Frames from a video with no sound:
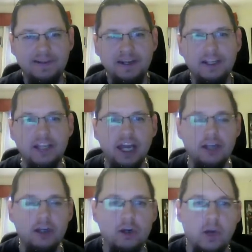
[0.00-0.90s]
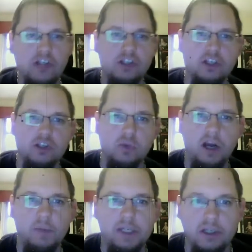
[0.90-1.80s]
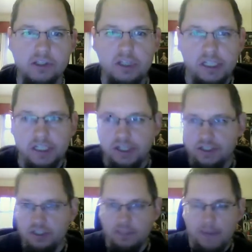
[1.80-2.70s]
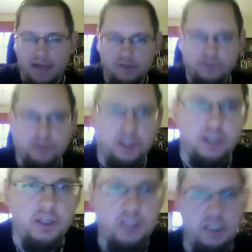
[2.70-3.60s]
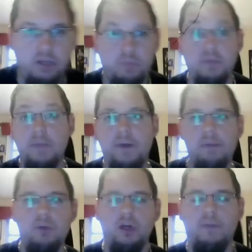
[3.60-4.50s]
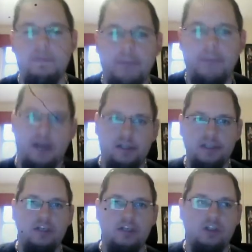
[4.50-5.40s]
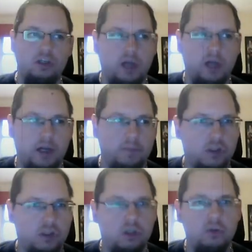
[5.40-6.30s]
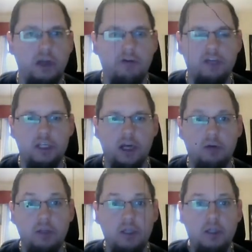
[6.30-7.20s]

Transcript: Yeah, good question as well, because clearly this is a band that you probably would have been better listening to a studio video